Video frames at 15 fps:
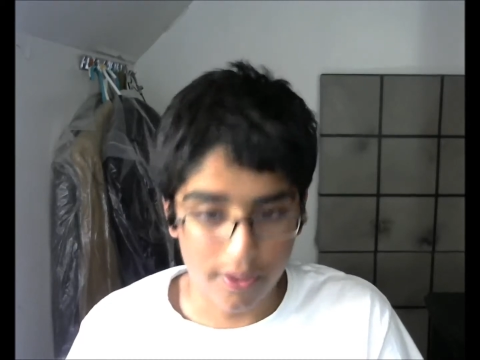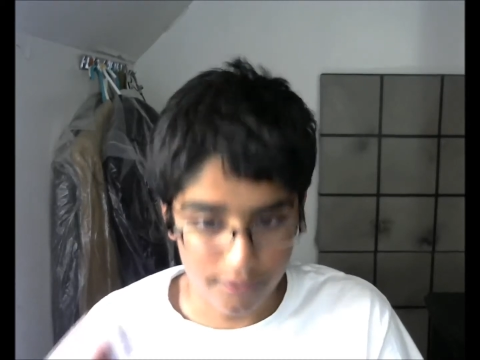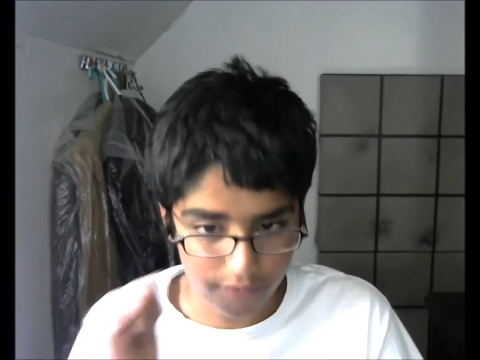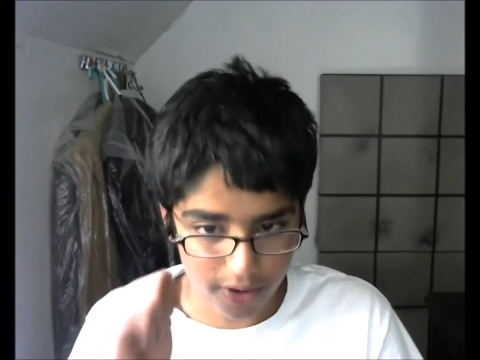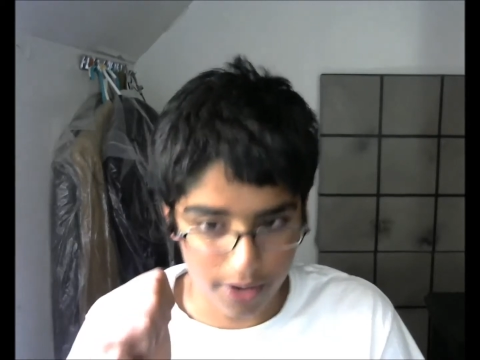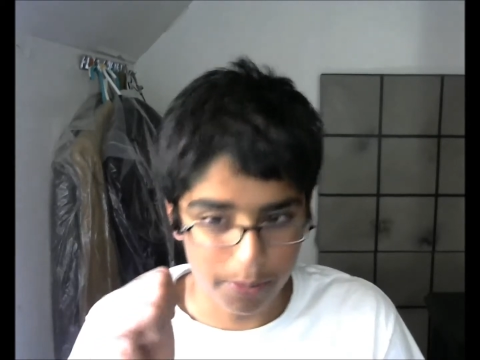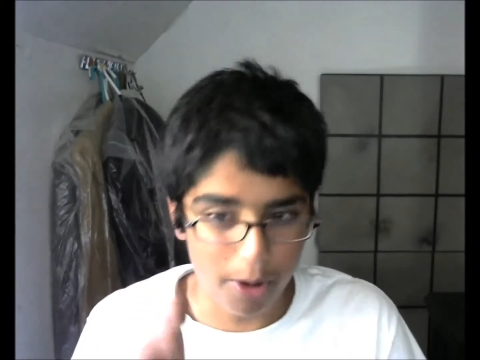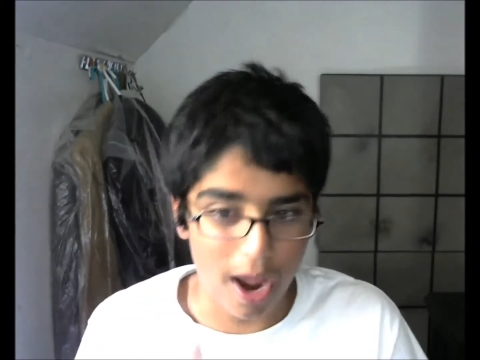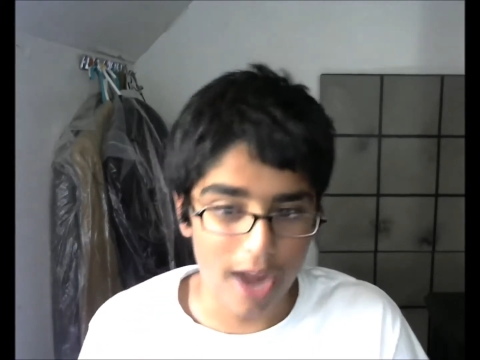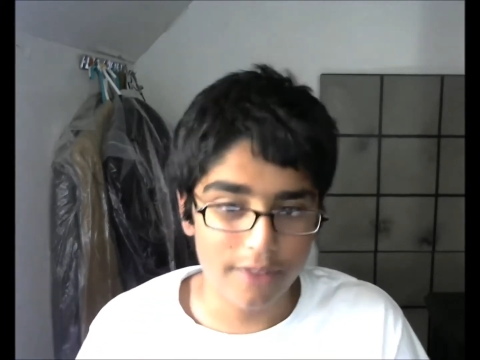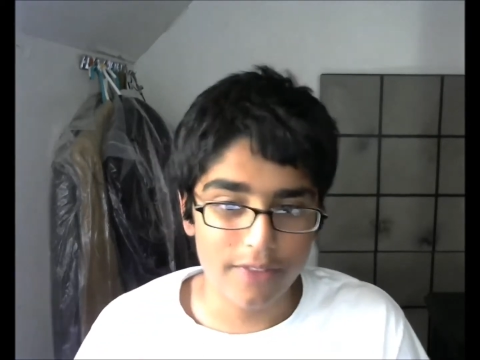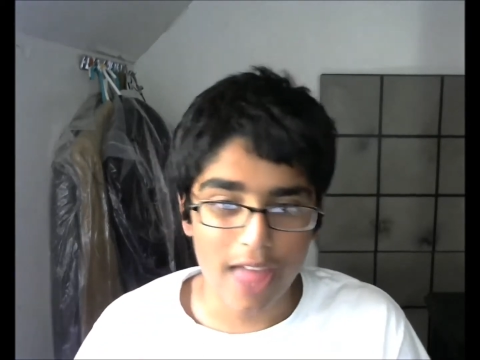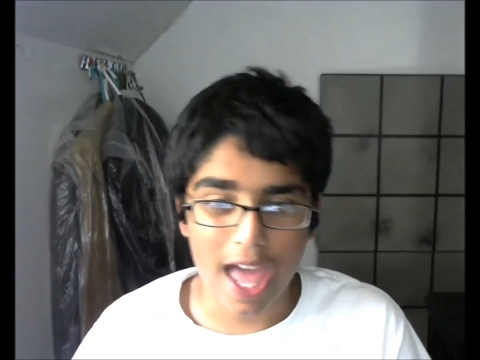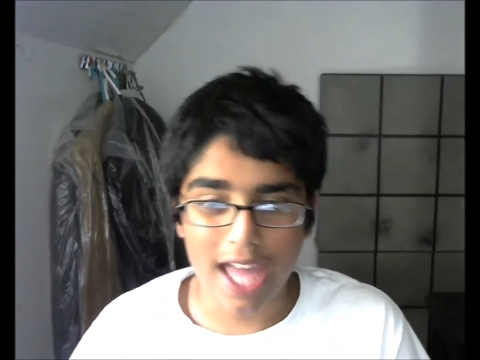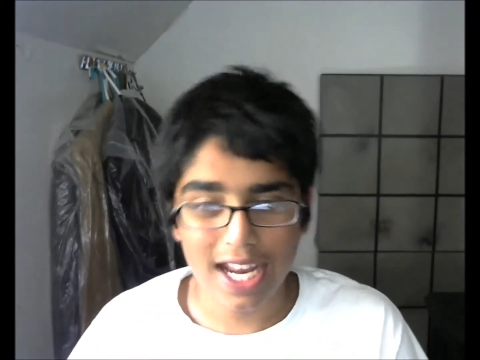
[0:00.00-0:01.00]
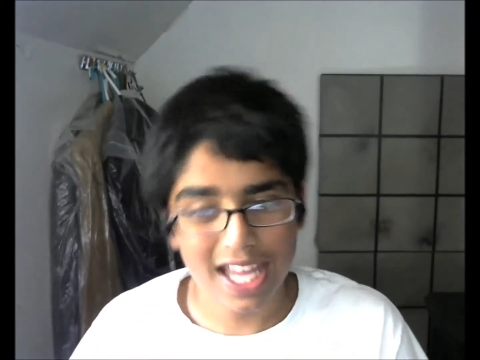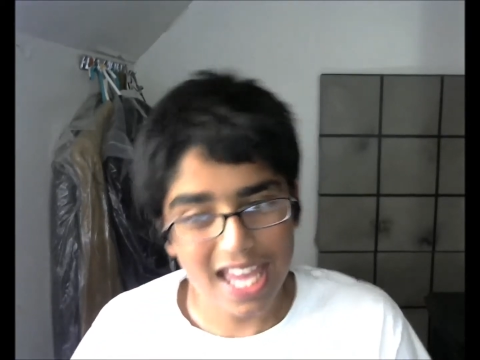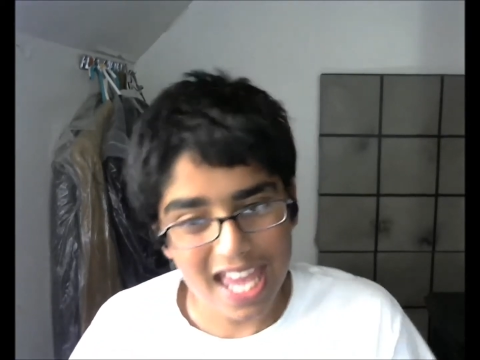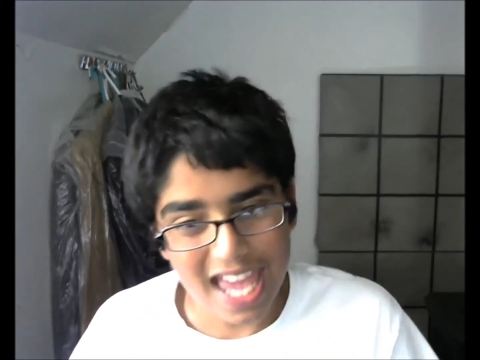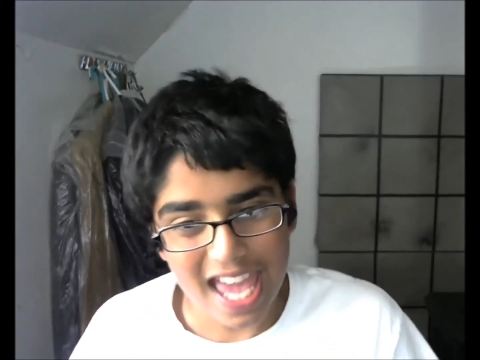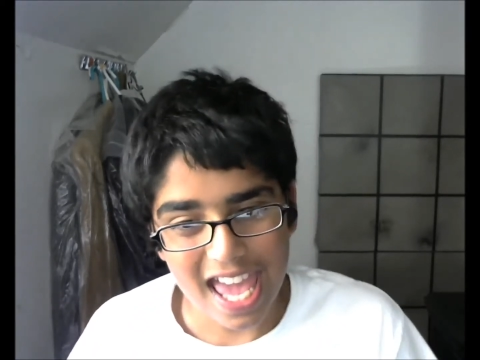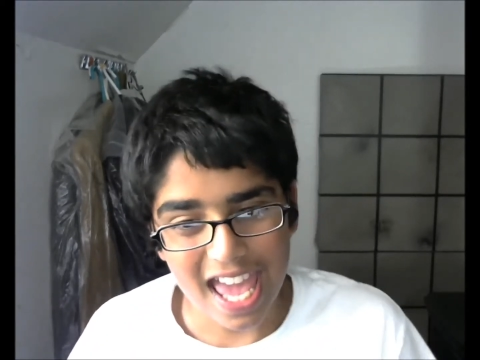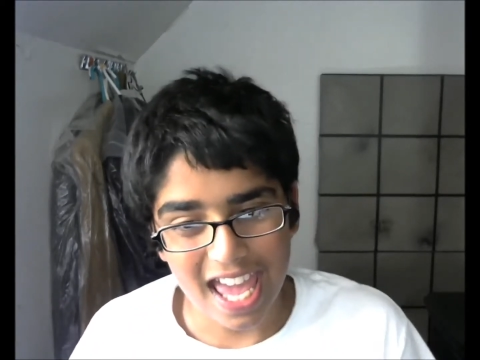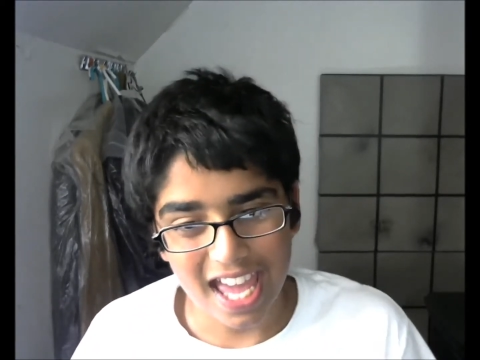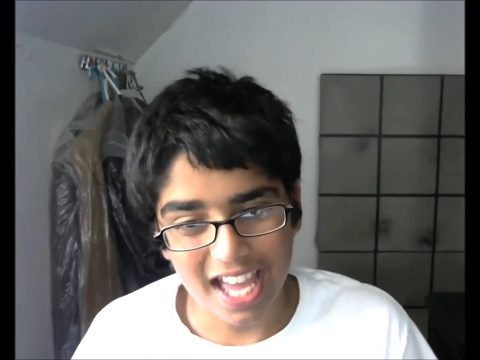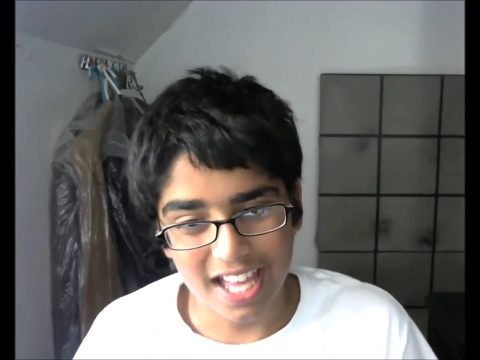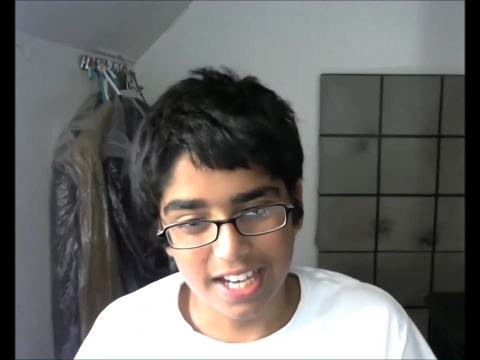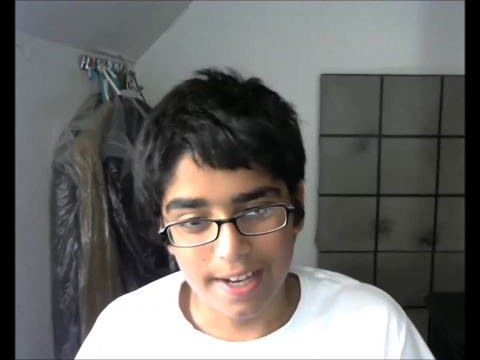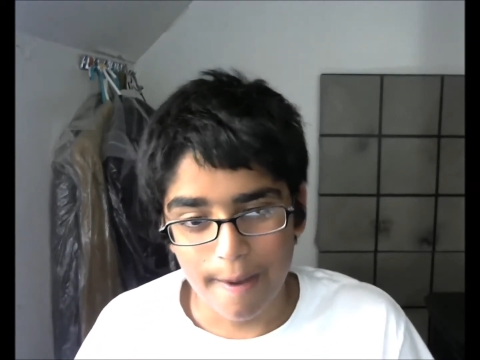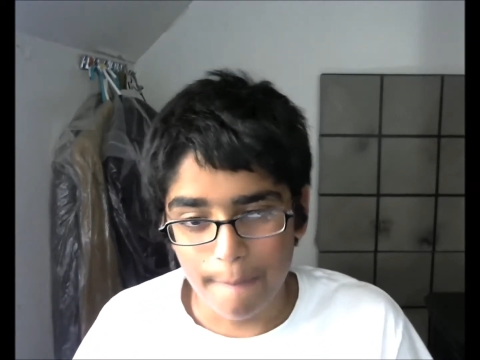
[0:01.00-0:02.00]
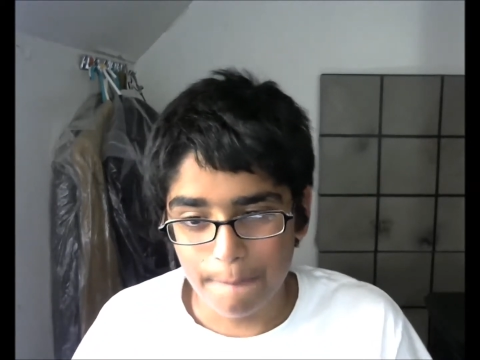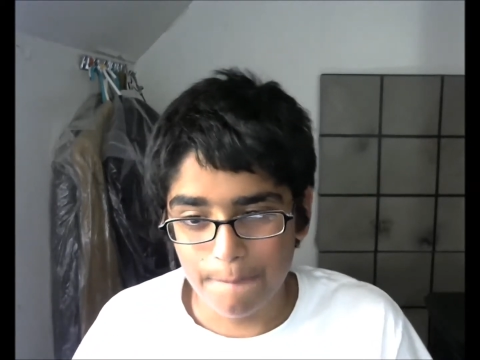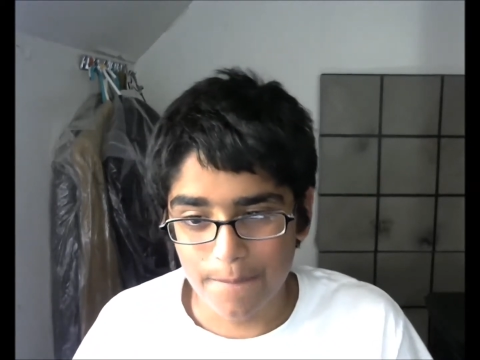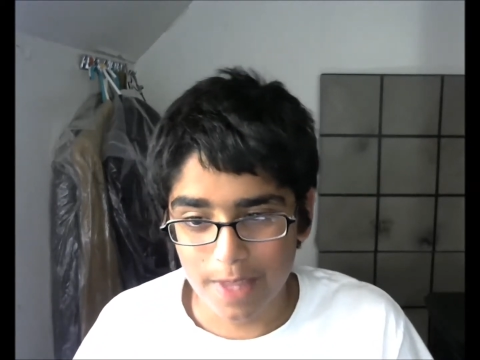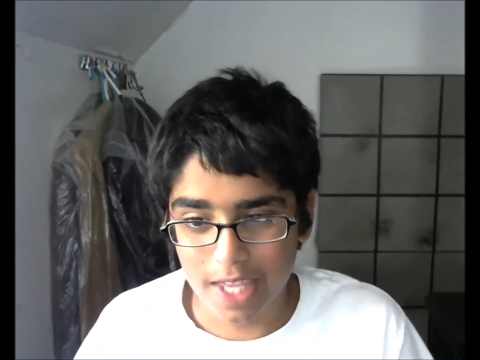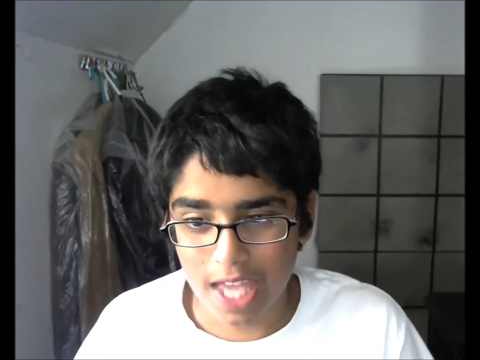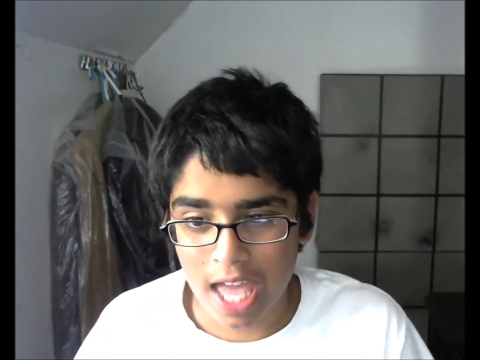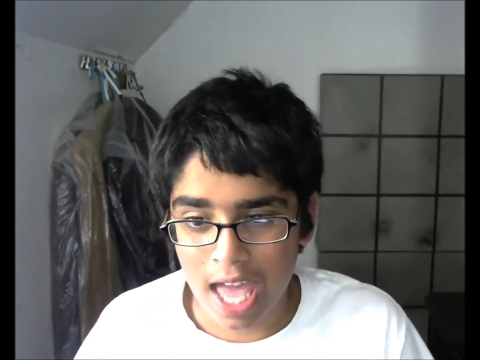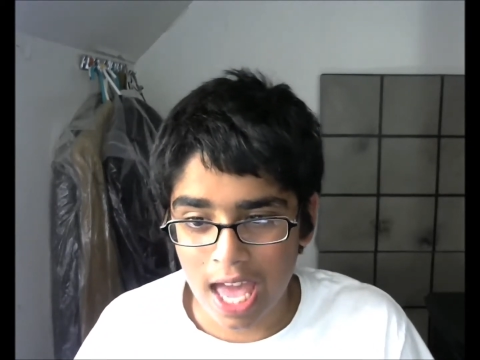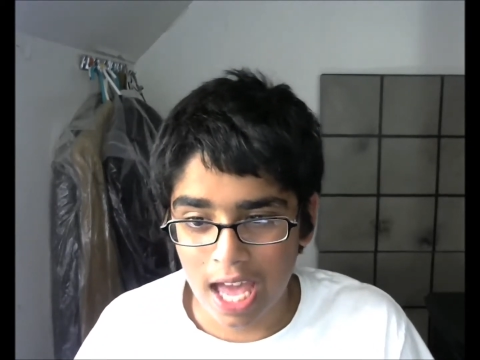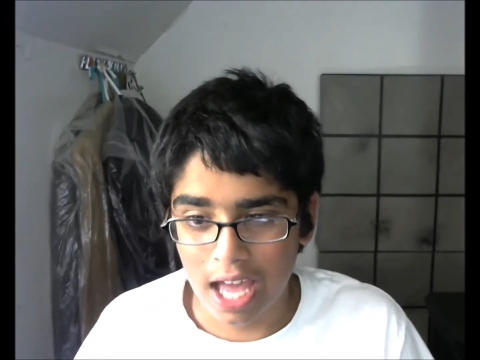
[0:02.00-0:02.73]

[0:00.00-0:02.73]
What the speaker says: Very proud of that. And yeah,